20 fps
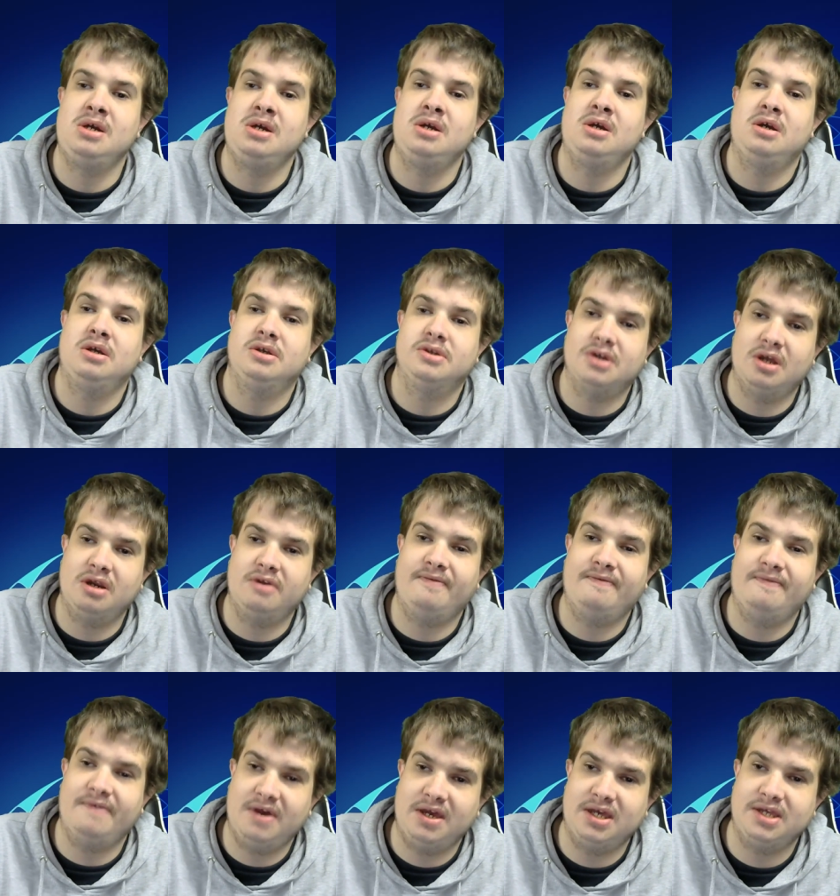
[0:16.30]
So the
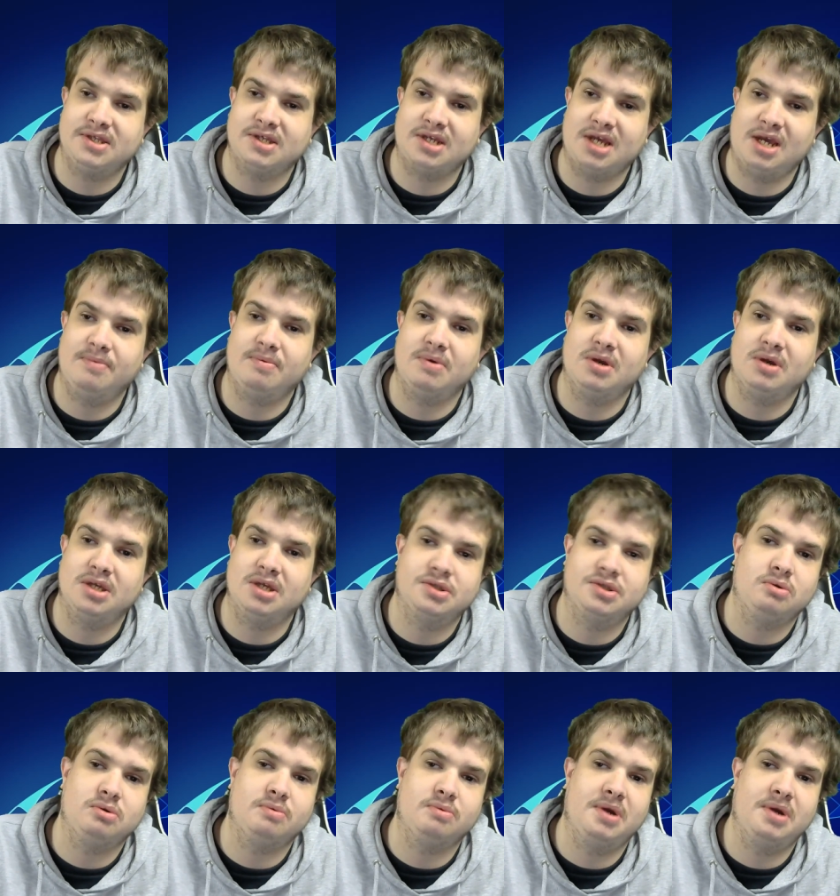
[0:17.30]
first game we're going to
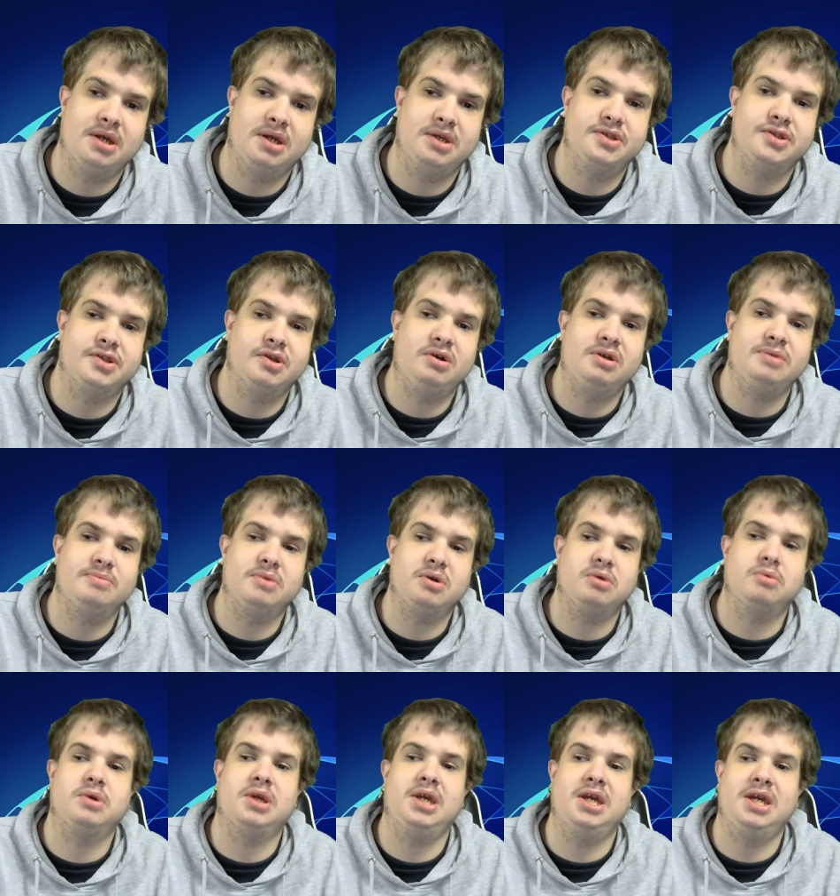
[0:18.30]
talk about is Dynamo
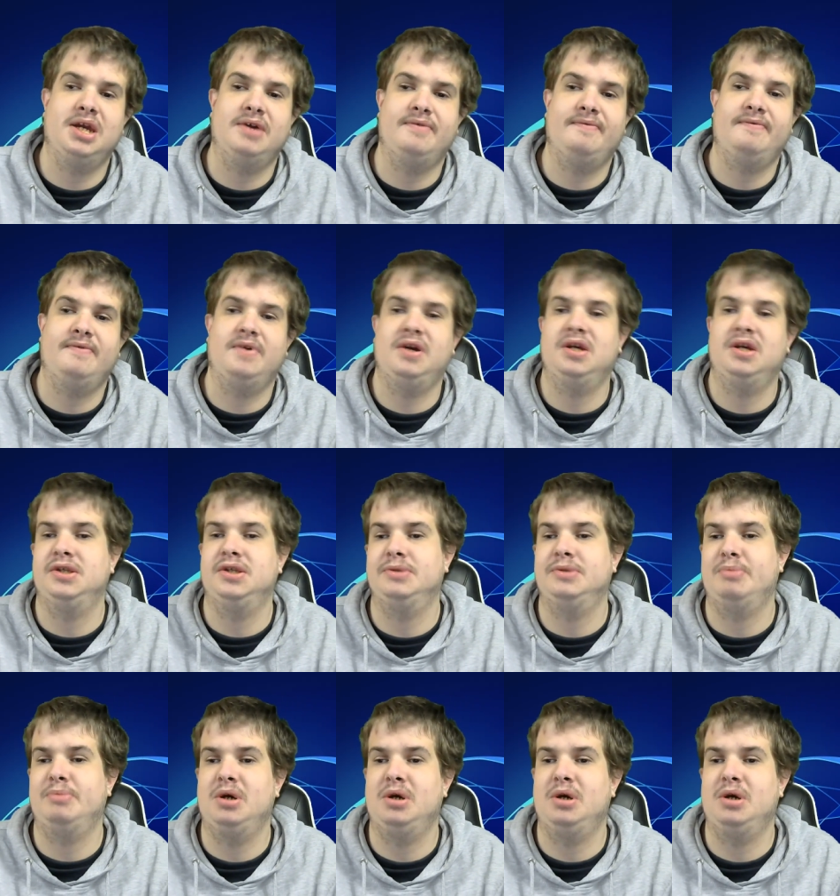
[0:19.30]
Kiev versus Bayern